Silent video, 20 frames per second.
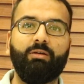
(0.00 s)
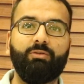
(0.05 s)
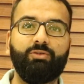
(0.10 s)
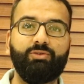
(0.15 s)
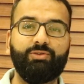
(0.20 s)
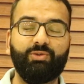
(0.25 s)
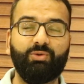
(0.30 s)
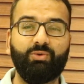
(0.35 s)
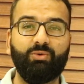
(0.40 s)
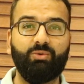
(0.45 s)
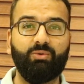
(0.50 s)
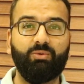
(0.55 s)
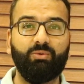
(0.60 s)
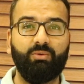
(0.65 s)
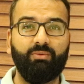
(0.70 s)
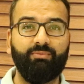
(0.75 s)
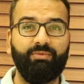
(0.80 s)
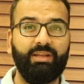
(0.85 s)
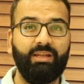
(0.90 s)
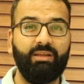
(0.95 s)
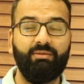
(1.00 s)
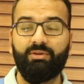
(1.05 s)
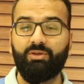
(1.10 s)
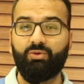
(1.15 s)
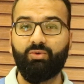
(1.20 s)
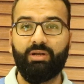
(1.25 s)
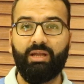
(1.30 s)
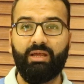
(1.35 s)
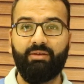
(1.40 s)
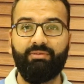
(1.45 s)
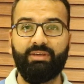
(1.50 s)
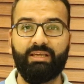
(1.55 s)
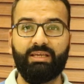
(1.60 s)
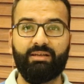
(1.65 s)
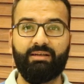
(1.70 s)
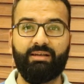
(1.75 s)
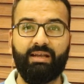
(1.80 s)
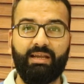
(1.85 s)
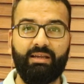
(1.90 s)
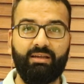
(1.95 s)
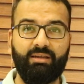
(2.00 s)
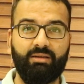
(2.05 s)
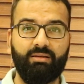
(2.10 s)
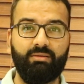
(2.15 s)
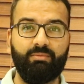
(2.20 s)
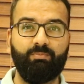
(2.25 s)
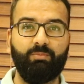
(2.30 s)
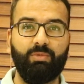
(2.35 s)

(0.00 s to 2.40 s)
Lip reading: So whenever you are having a red